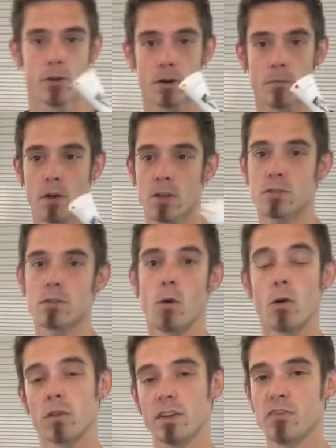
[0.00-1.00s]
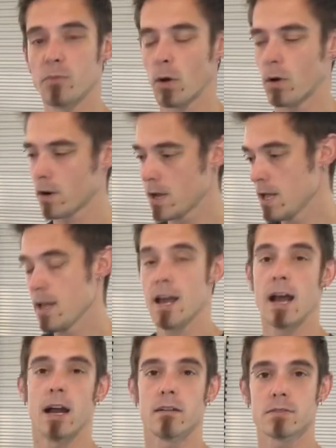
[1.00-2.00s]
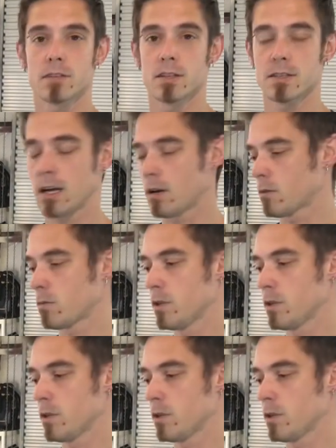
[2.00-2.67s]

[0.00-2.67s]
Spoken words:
a compressor or a leaf blower, and obviously a towel.